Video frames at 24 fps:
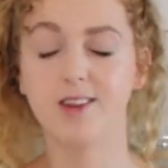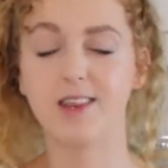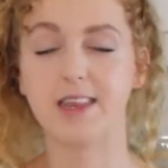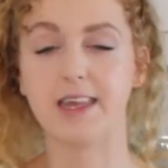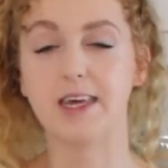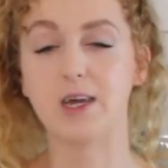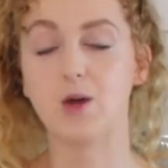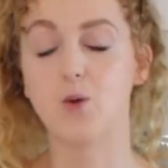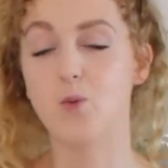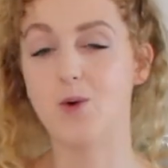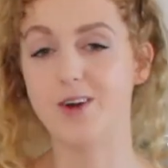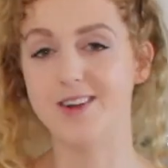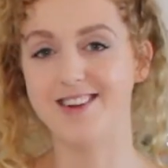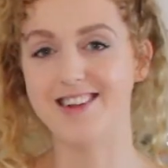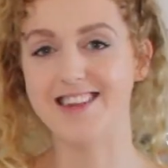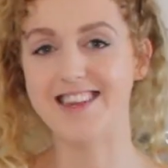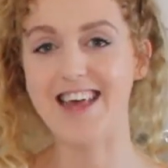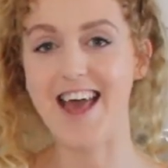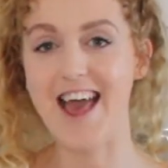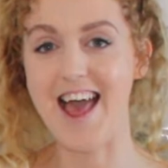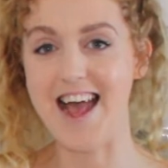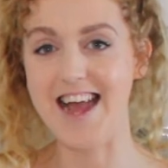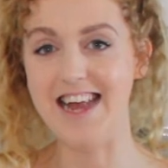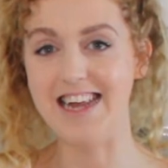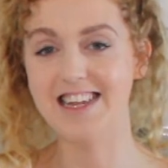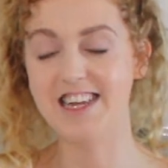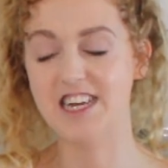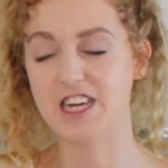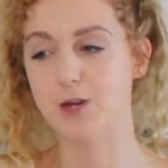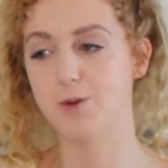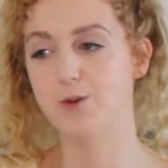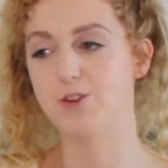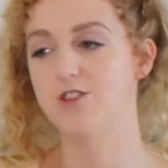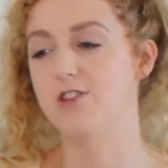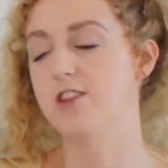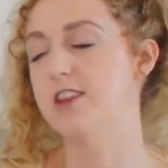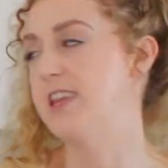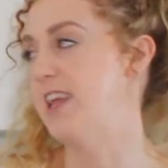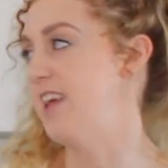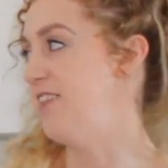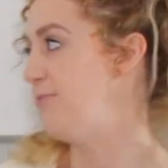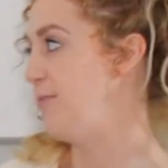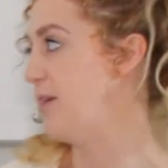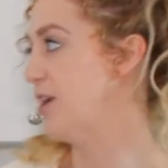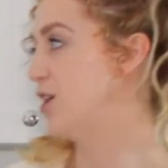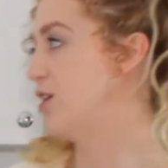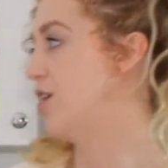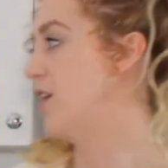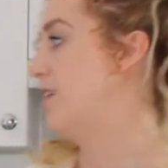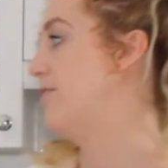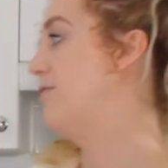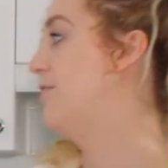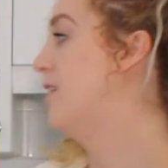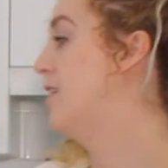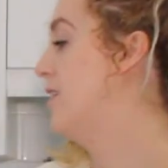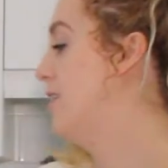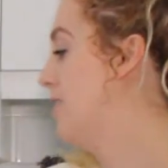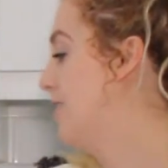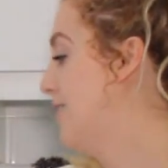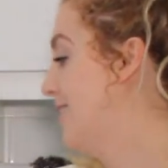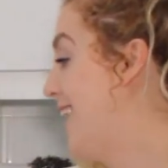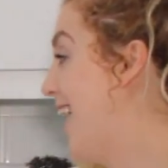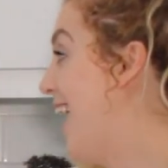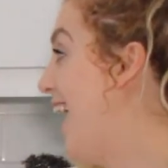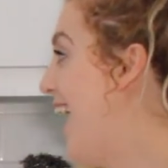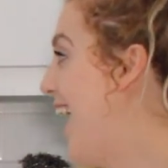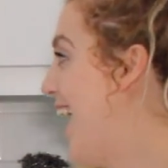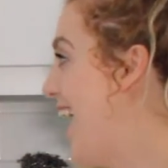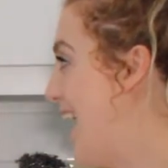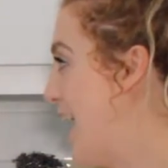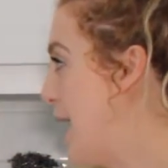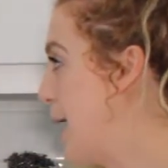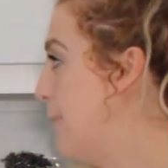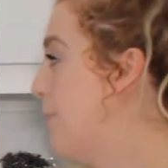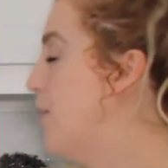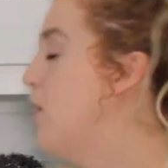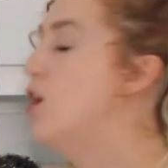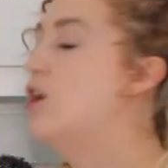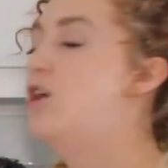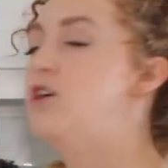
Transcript: Is it like 1:10? Like it would just save me a lot of time.